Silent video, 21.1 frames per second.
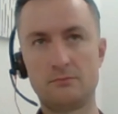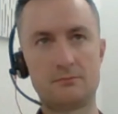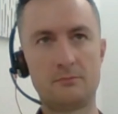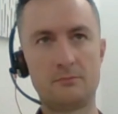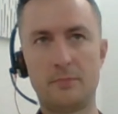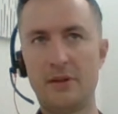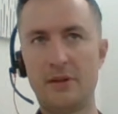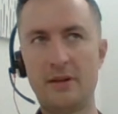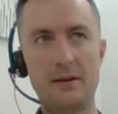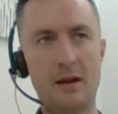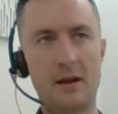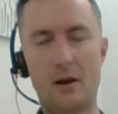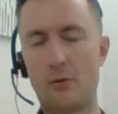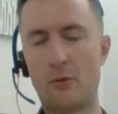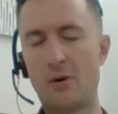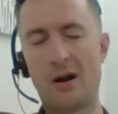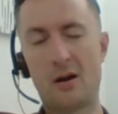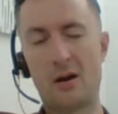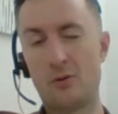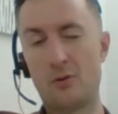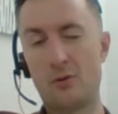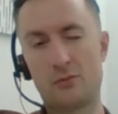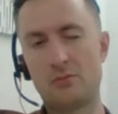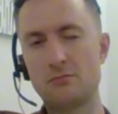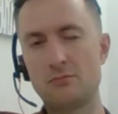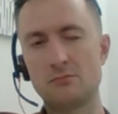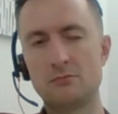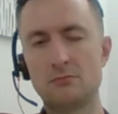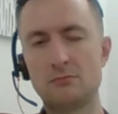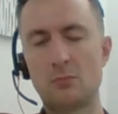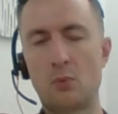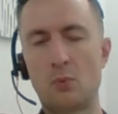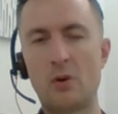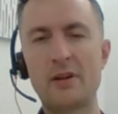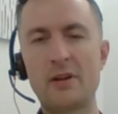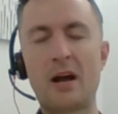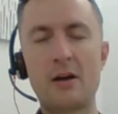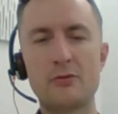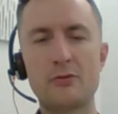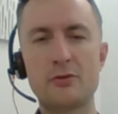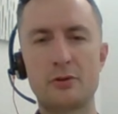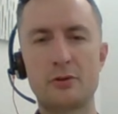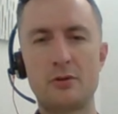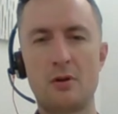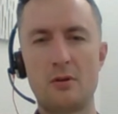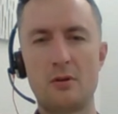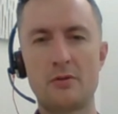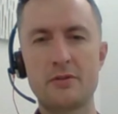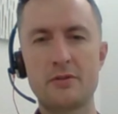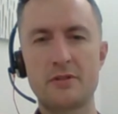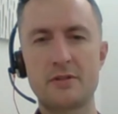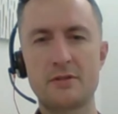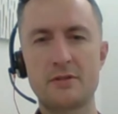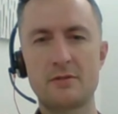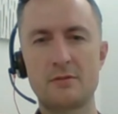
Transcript: be around $100,